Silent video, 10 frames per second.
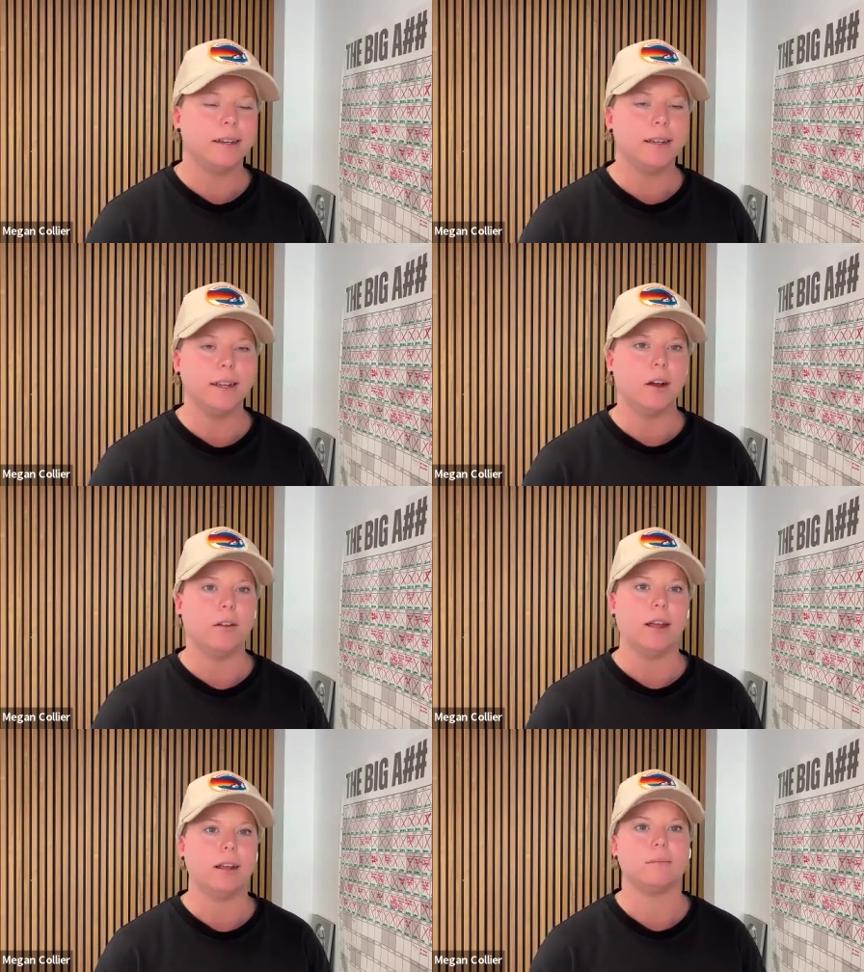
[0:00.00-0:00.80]

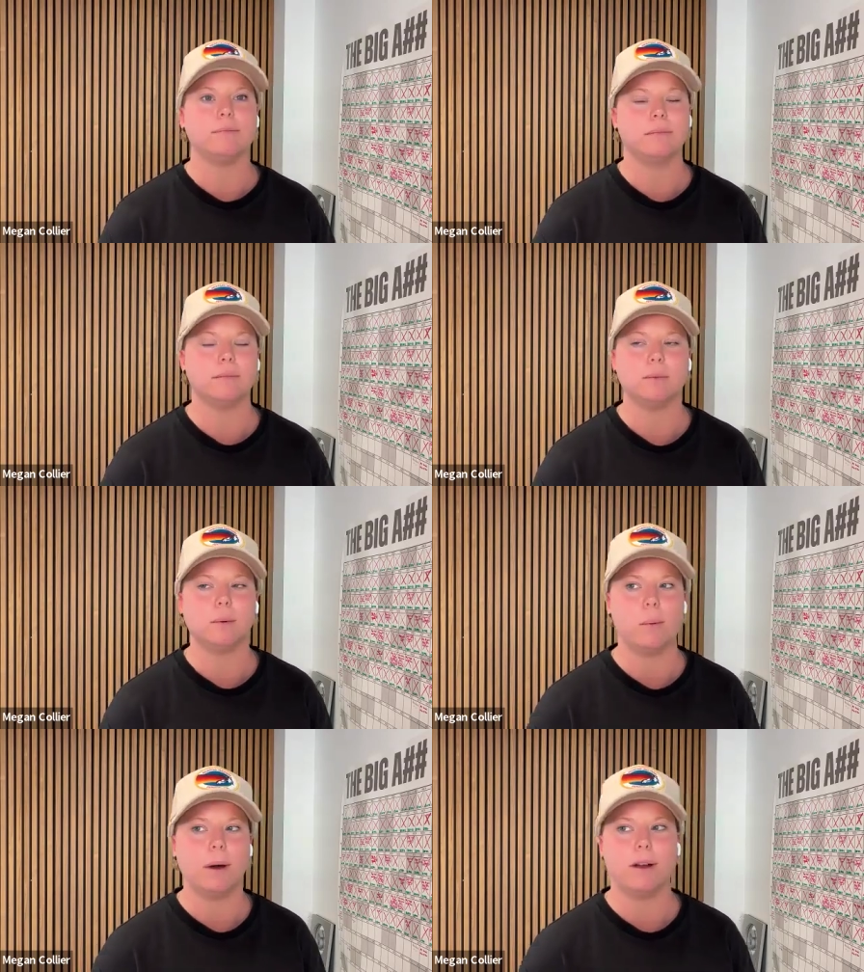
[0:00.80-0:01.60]
like
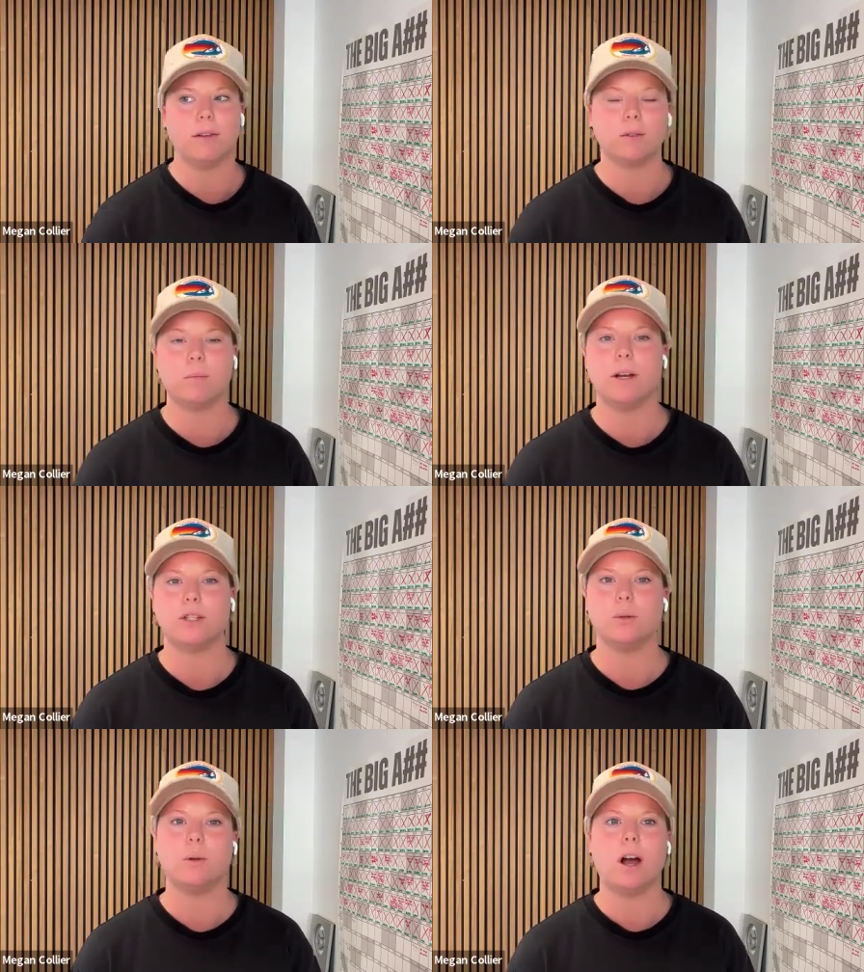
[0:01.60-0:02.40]
whatever, those
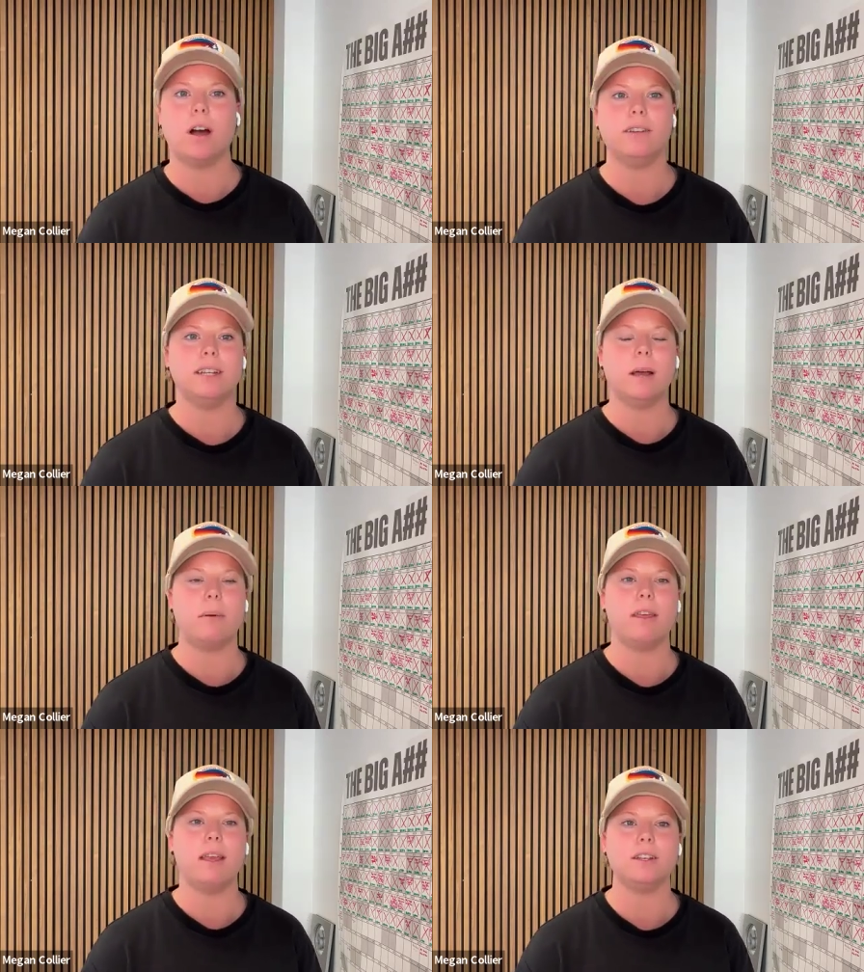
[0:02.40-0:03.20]
mushroom coffee type
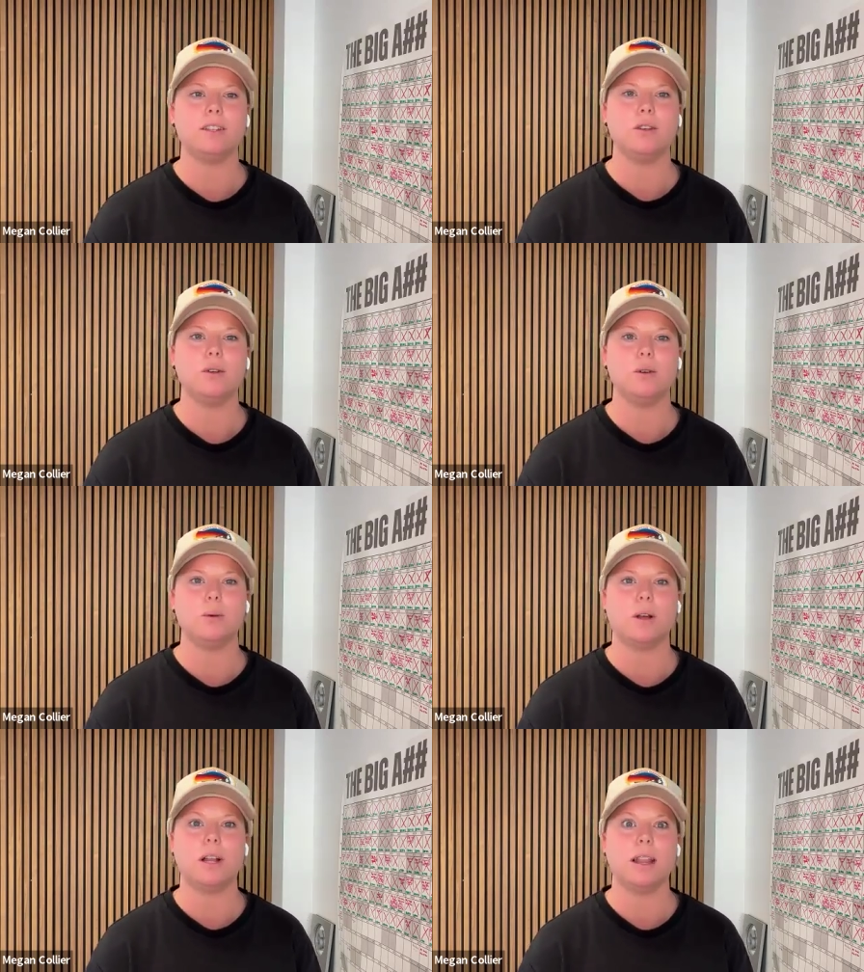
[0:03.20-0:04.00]
of things
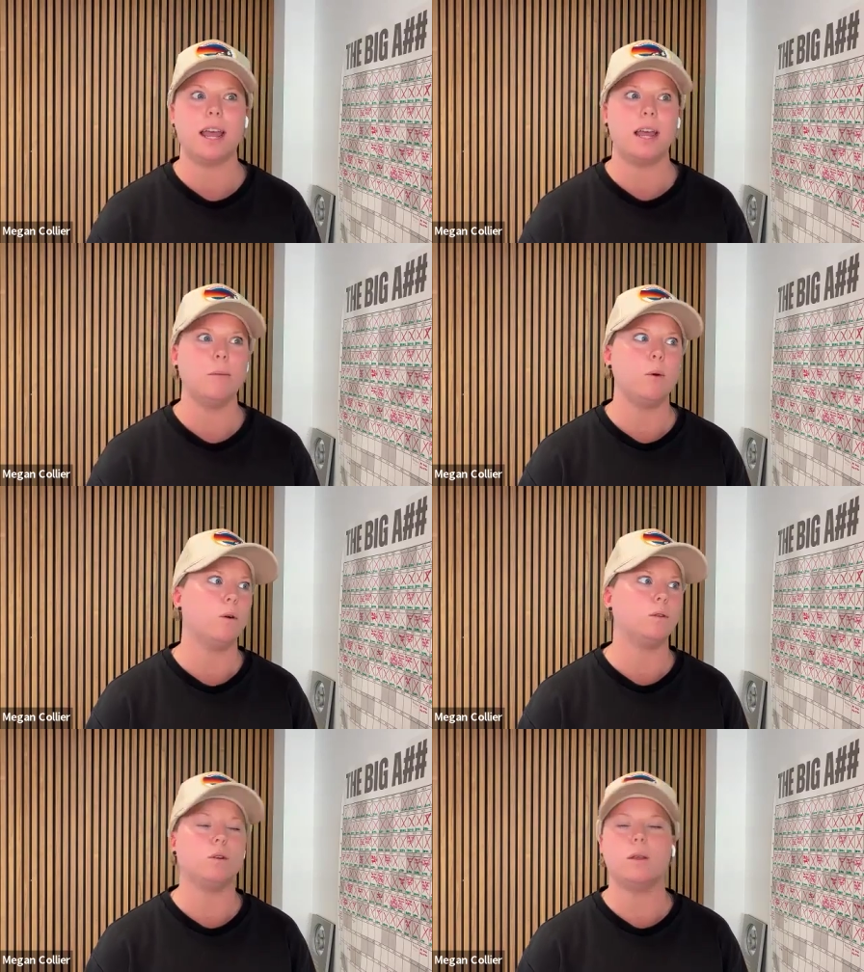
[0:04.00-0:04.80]
who claim
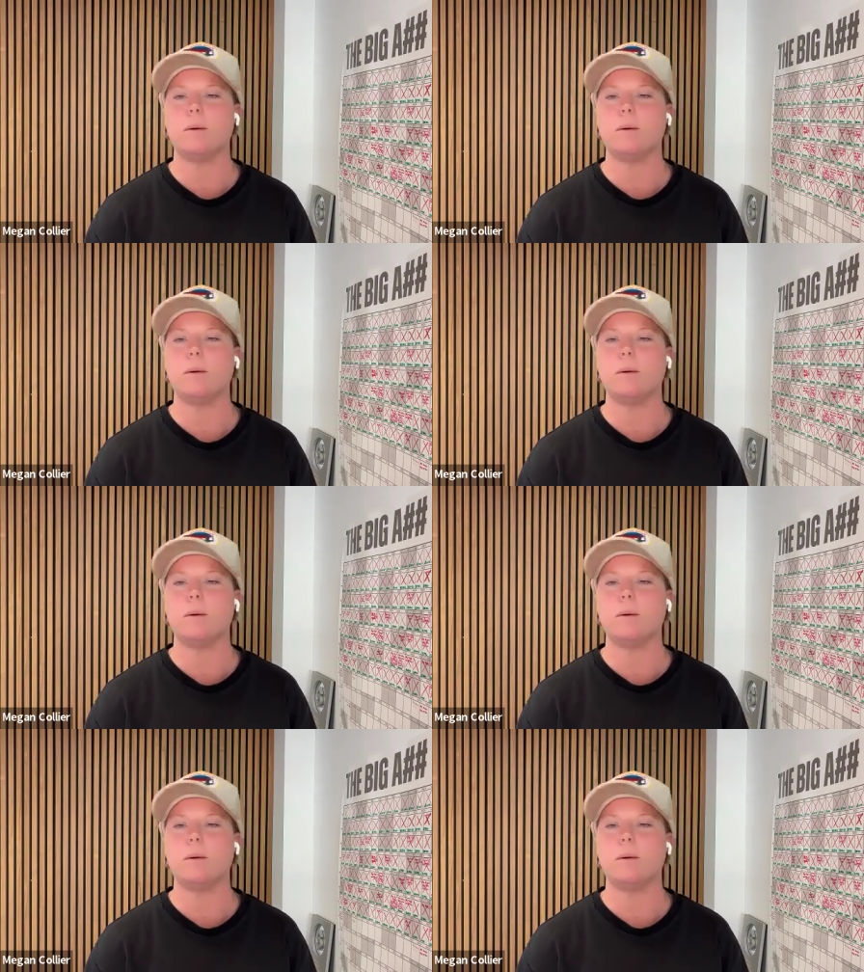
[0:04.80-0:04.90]
who